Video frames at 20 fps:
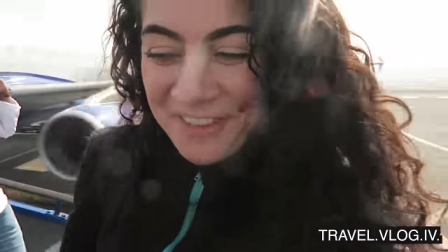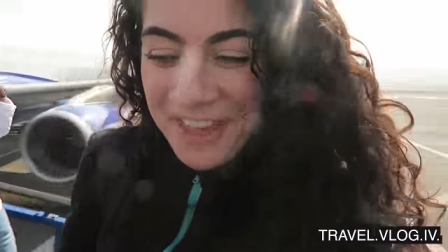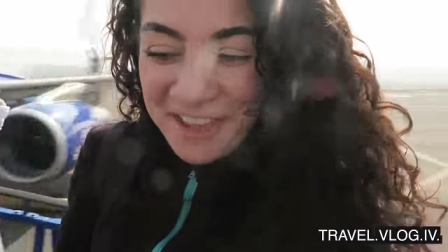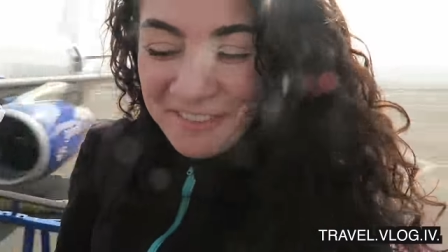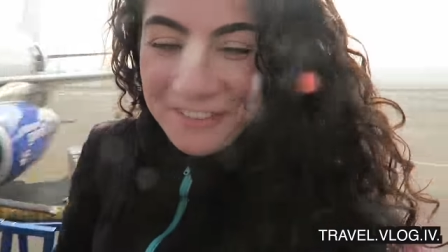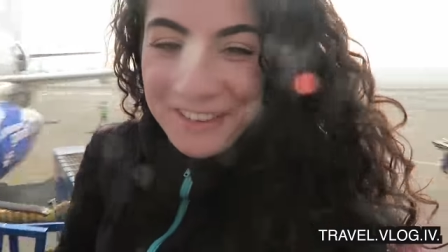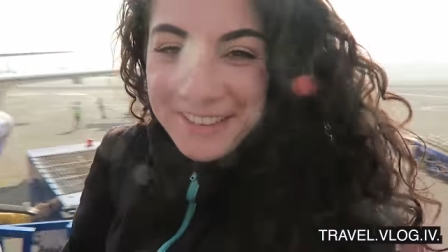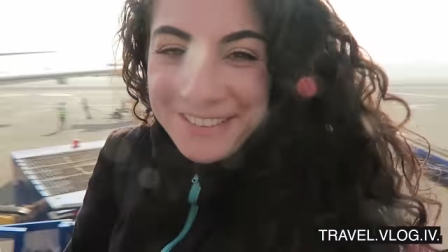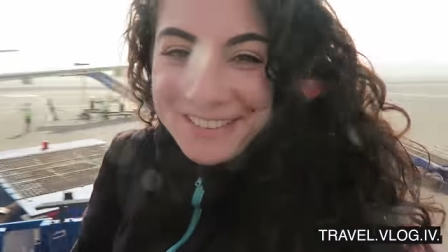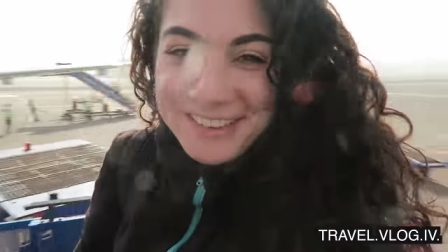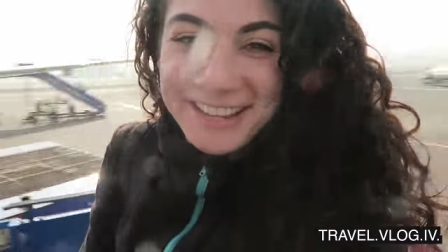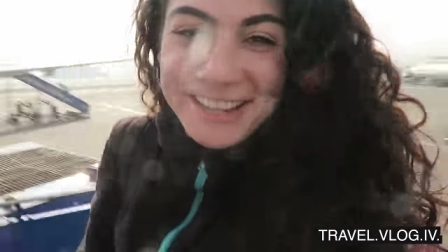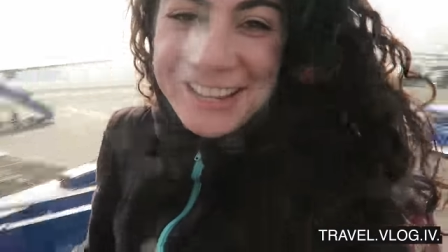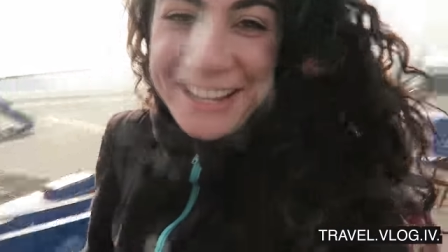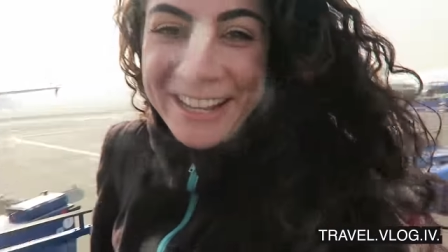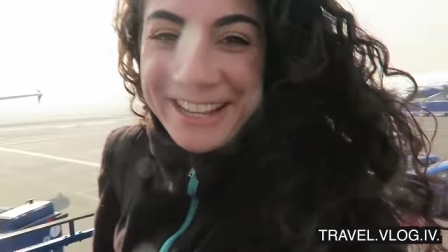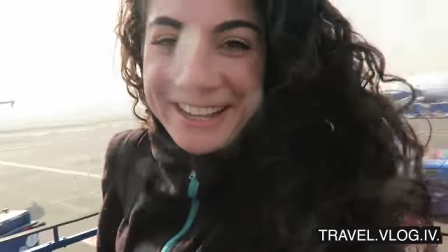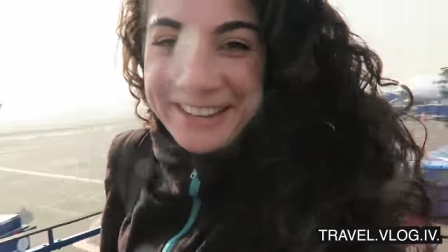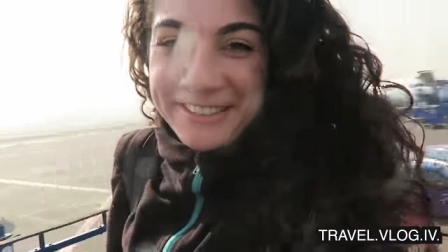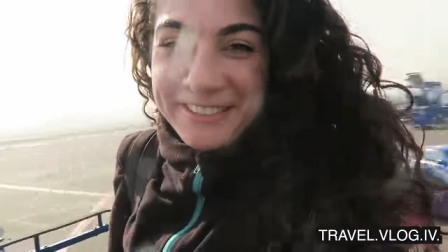favorite
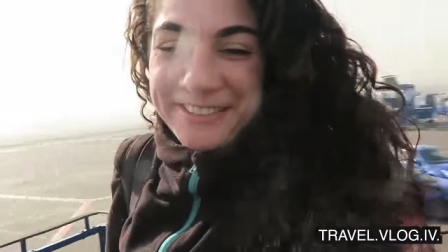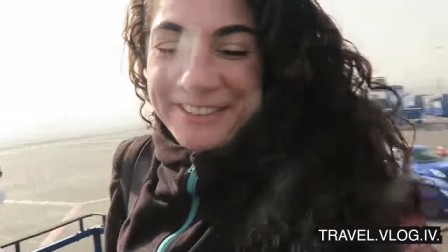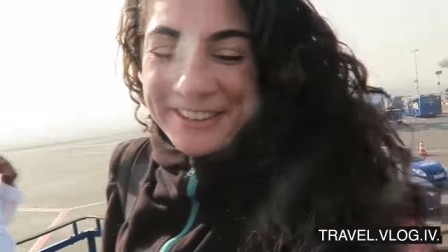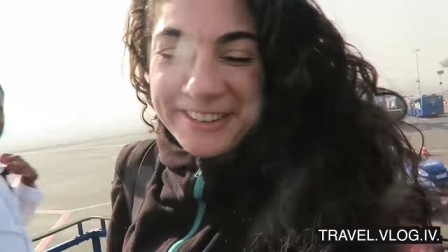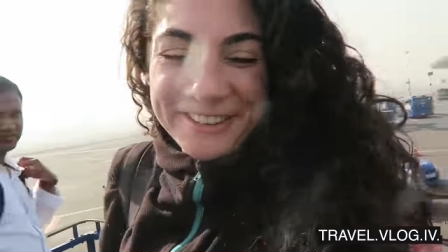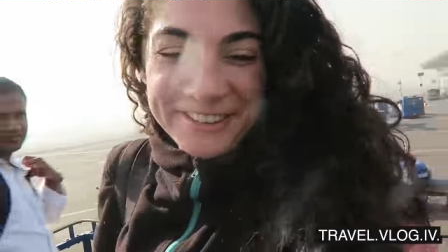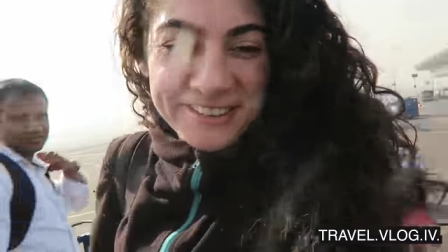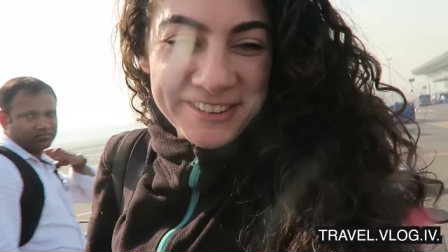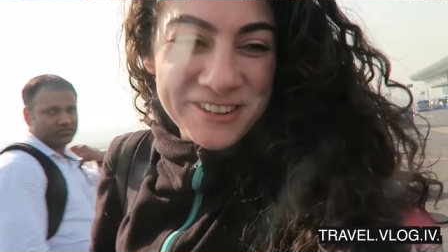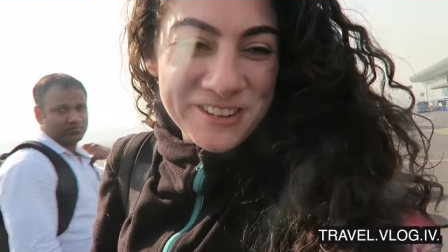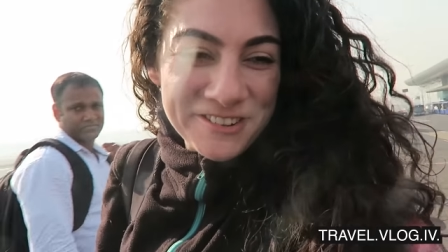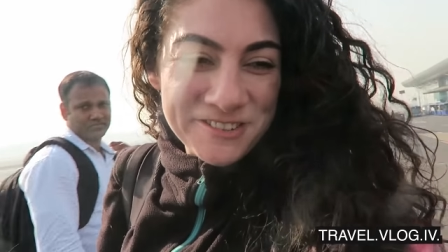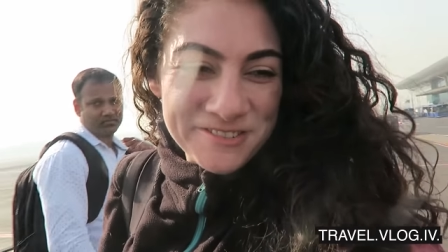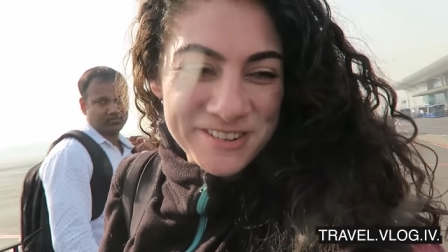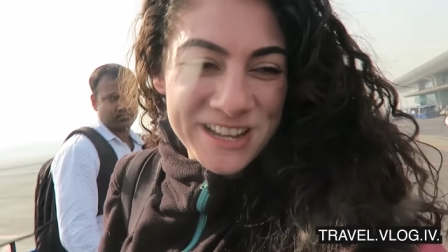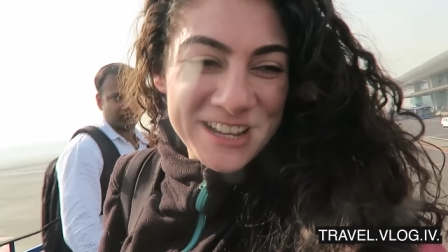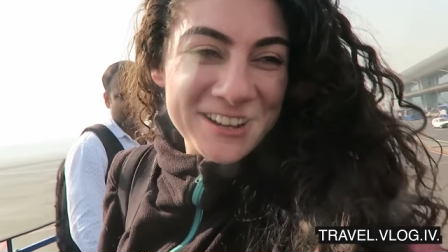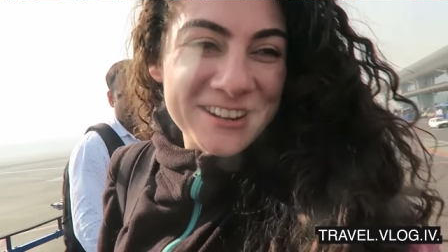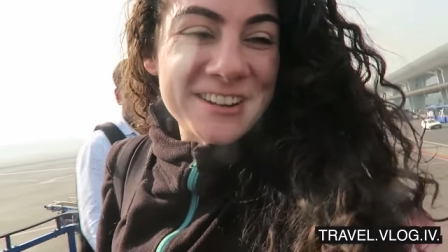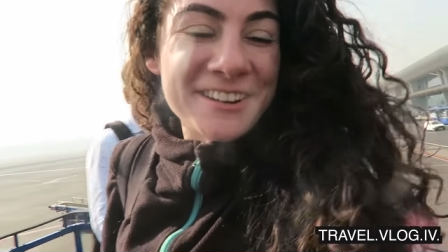city in the world. Oh
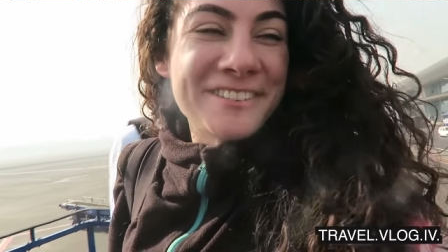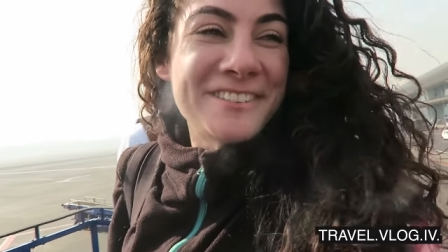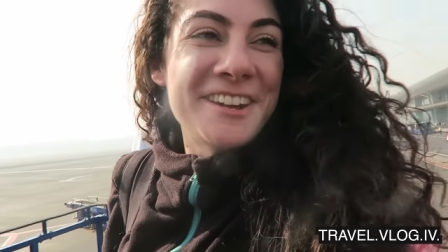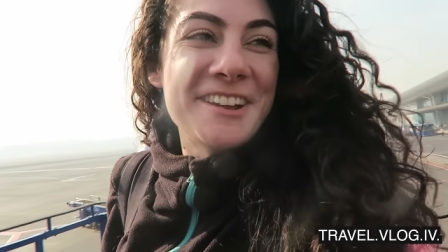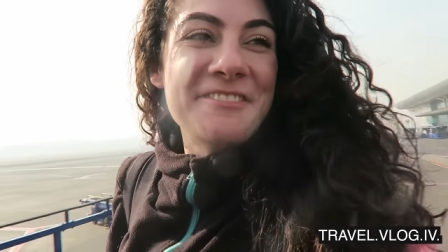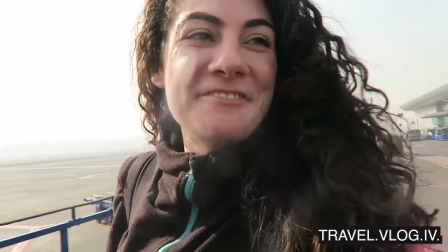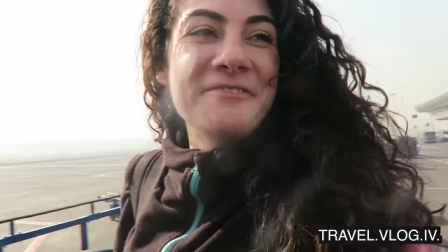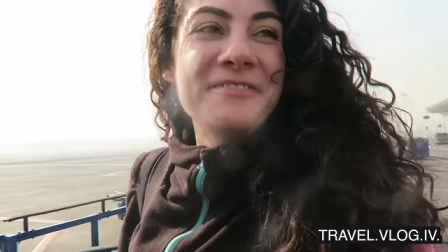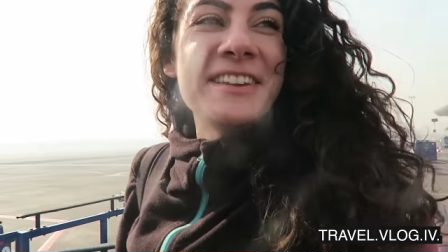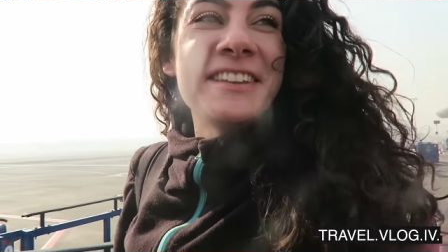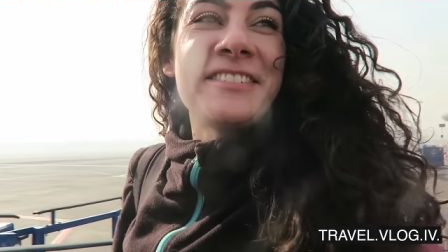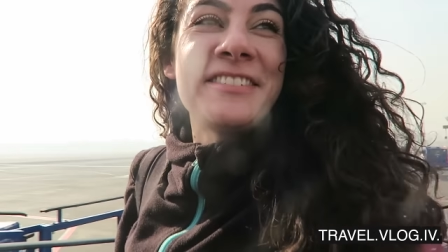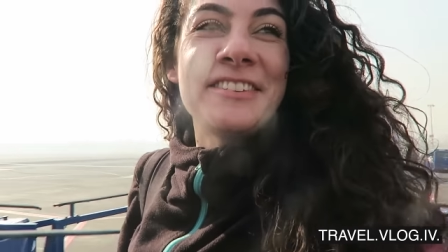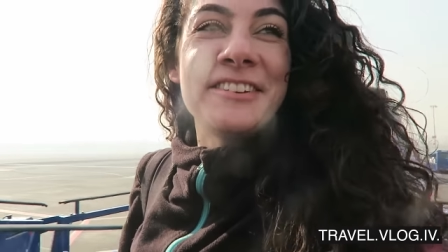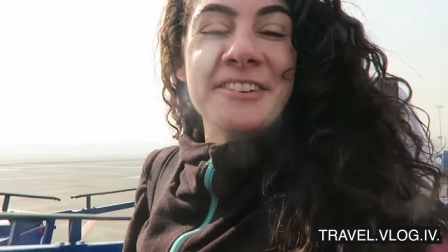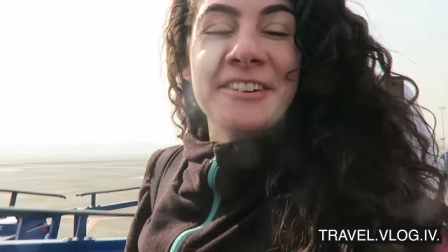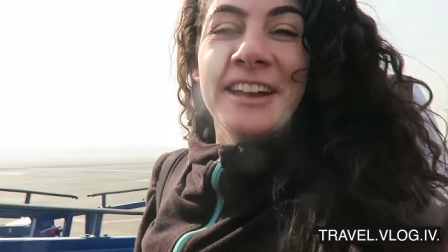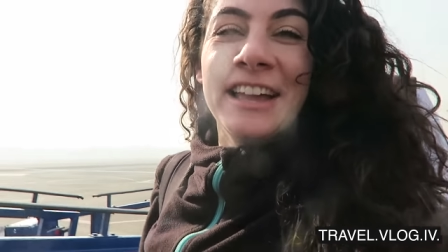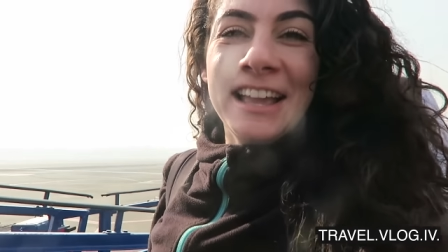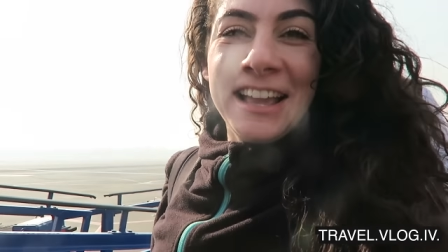my gosh, I've missed
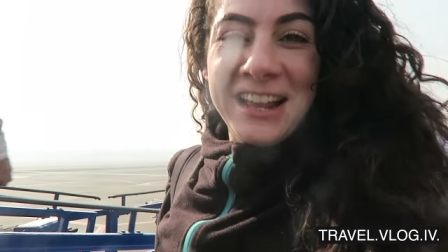you.